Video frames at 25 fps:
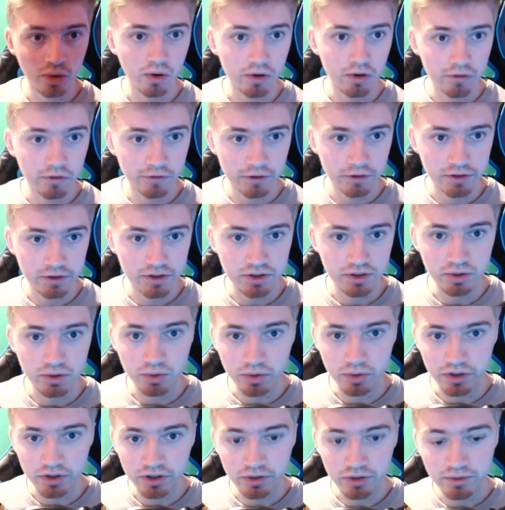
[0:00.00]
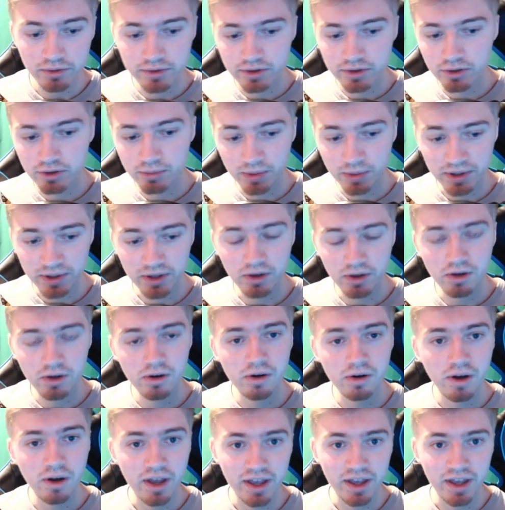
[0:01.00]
over to YouTube here,